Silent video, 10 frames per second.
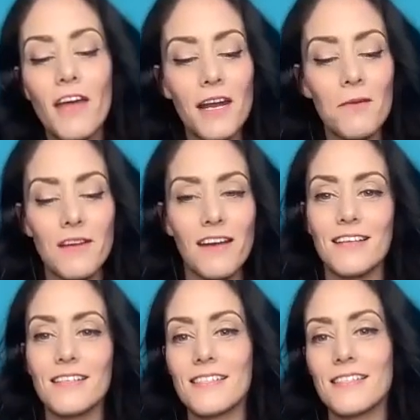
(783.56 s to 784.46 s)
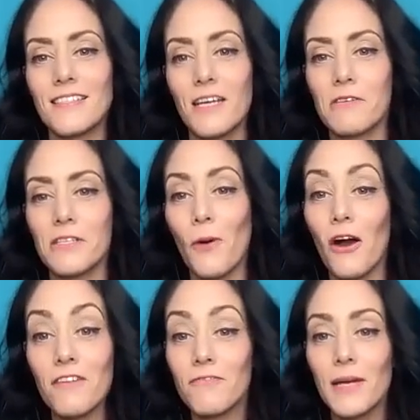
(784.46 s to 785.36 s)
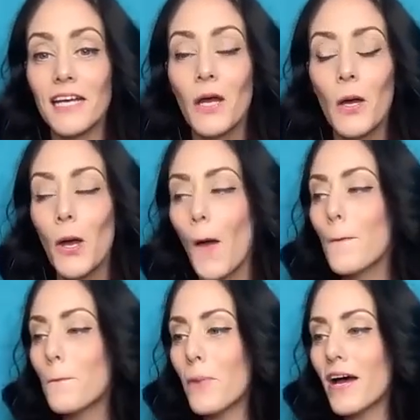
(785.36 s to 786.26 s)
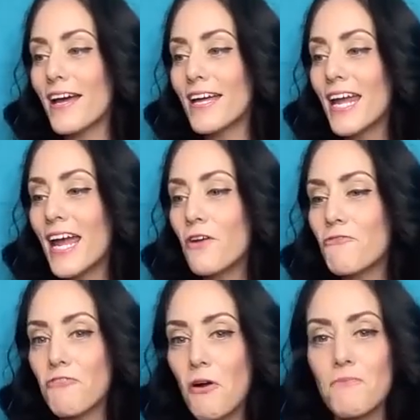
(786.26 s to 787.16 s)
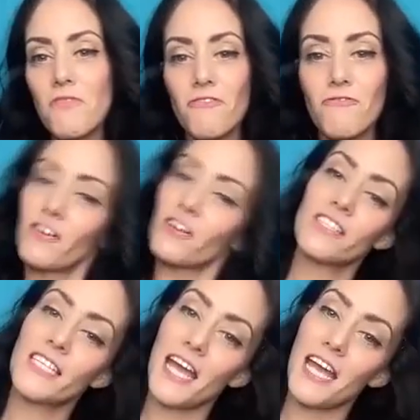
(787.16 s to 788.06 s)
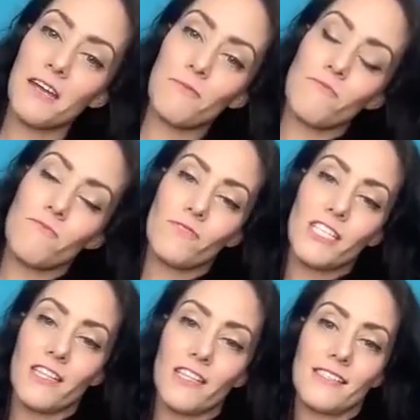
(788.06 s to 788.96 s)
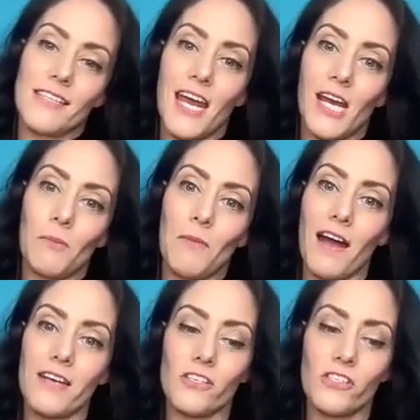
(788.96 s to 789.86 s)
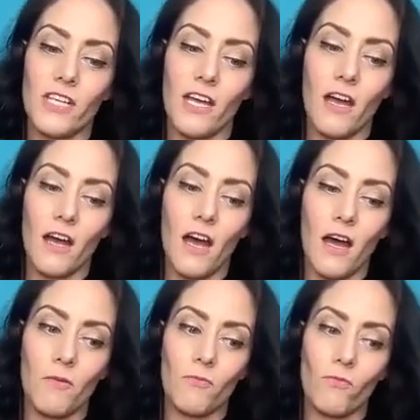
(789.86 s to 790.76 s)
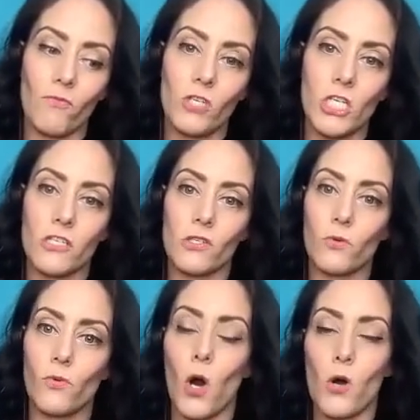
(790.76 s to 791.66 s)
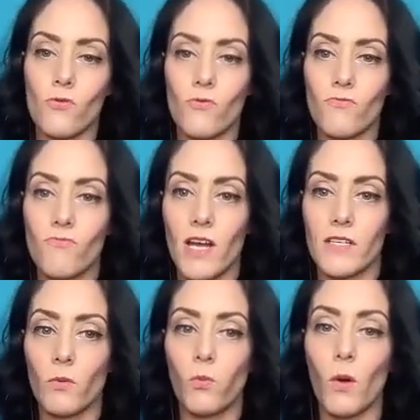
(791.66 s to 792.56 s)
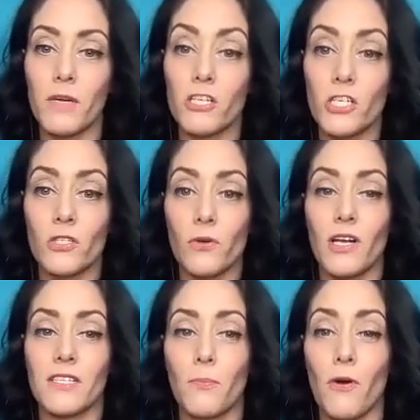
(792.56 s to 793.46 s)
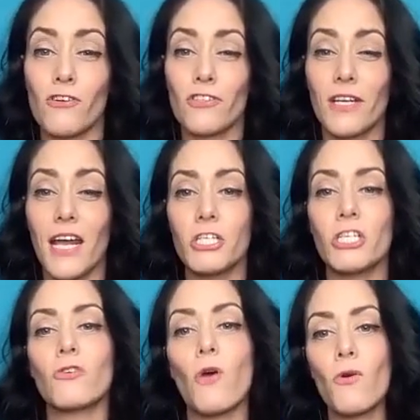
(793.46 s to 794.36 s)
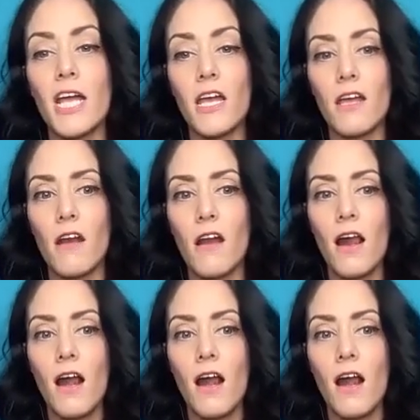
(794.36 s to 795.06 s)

at it because it was a part of me. But from the first game to this game, I just think um, she's grown as a woman, she's grown as a person, and she's grown in